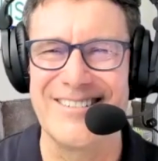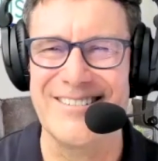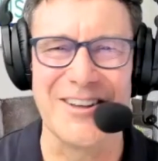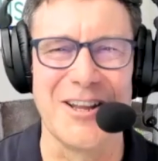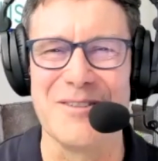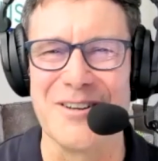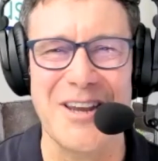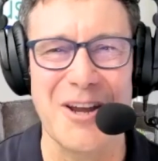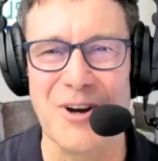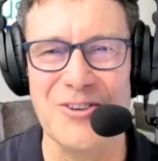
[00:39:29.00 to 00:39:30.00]
I love it. I
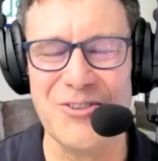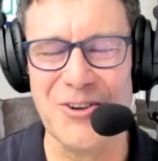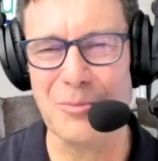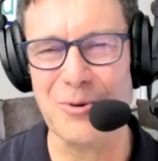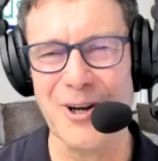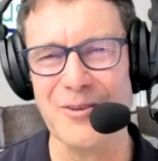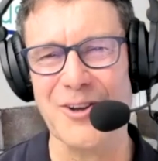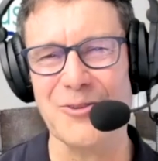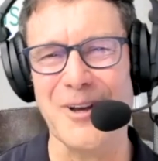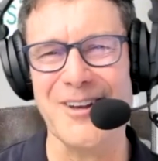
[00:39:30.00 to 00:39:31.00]
can't wait to see your
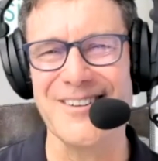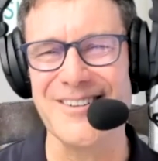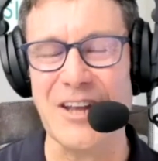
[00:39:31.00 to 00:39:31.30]
progress, man.